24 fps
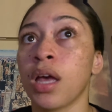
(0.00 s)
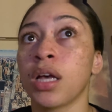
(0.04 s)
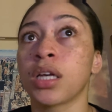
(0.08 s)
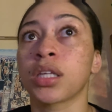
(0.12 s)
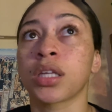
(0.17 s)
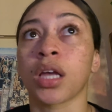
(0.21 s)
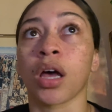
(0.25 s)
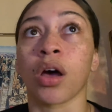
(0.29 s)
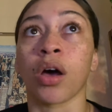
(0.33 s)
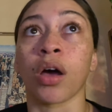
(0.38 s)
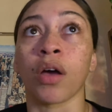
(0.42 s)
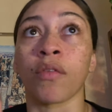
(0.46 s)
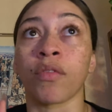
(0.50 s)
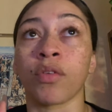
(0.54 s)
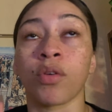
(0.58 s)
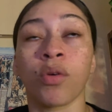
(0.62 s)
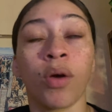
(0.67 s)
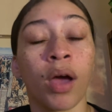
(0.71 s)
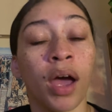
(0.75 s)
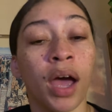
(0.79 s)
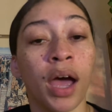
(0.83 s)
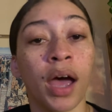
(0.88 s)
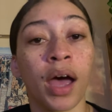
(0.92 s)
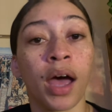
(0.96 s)
So if you
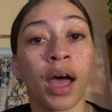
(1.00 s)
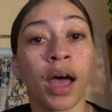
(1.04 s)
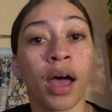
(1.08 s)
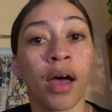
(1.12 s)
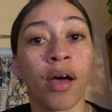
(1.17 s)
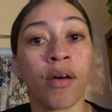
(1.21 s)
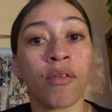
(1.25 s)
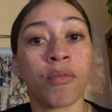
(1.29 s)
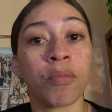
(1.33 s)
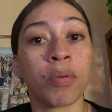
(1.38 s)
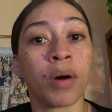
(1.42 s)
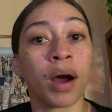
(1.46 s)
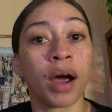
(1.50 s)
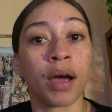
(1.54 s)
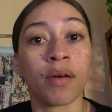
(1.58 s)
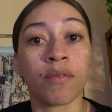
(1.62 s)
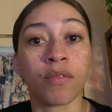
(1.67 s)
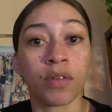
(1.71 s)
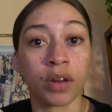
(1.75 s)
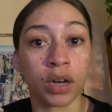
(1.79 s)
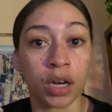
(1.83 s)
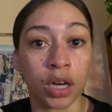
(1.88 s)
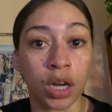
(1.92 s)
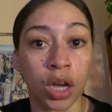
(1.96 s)
have Prime
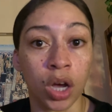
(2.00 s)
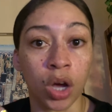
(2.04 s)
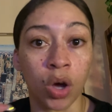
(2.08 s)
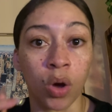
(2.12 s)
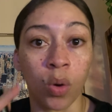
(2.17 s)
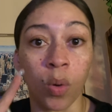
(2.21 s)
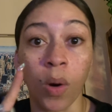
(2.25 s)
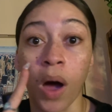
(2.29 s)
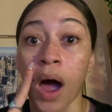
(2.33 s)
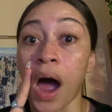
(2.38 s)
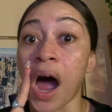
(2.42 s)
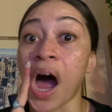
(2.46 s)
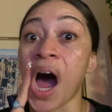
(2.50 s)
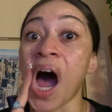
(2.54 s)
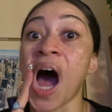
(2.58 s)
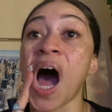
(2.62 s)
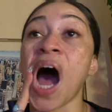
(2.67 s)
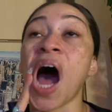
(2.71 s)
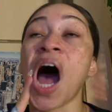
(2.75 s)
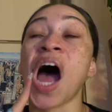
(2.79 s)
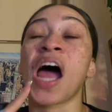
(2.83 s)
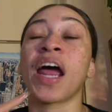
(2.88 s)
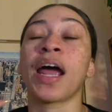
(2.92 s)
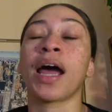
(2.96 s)
Video,
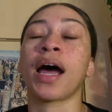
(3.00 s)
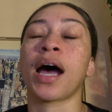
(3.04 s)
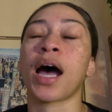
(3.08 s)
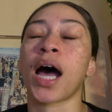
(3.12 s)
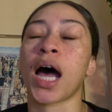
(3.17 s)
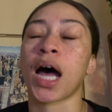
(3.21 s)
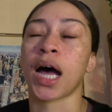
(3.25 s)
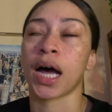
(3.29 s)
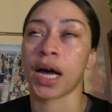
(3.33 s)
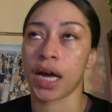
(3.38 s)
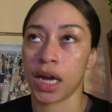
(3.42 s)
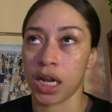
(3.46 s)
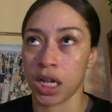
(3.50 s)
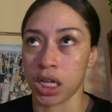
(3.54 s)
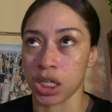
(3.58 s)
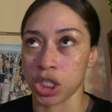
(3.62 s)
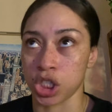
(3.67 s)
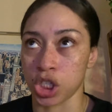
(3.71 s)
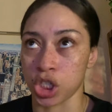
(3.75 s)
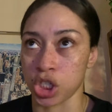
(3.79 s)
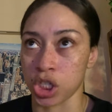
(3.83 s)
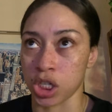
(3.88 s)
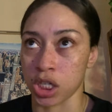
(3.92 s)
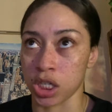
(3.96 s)
I highly
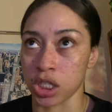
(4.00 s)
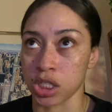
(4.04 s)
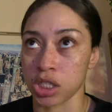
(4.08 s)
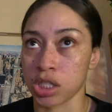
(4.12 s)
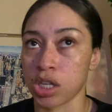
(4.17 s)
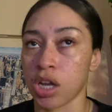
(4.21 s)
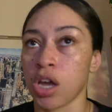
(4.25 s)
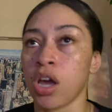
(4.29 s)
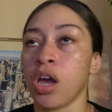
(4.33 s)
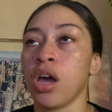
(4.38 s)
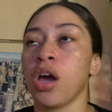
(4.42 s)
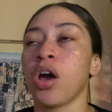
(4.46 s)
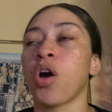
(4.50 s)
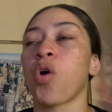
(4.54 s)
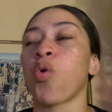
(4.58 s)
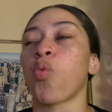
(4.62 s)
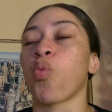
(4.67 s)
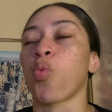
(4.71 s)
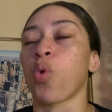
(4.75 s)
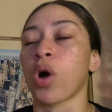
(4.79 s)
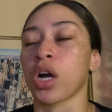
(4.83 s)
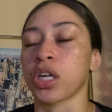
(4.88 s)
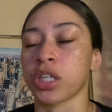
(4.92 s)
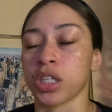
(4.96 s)
suggest
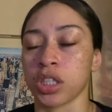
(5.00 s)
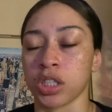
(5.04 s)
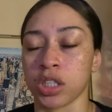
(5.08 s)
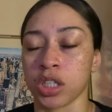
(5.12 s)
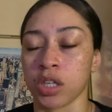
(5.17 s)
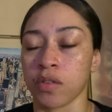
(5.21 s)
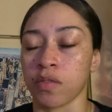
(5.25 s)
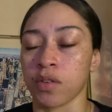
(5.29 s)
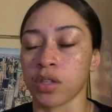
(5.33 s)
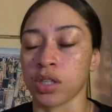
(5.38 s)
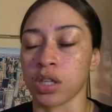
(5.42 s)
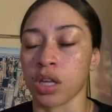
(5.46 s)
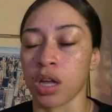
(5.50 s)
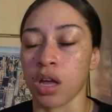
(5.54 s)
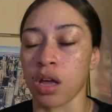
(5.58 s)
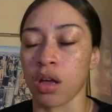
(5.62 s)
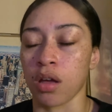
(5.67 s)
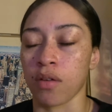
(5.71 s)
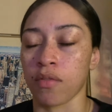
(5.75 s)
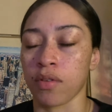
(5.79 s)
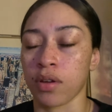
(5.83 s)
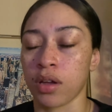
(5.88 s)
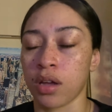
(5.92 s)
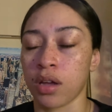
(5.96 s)
watching Sylvie's Love.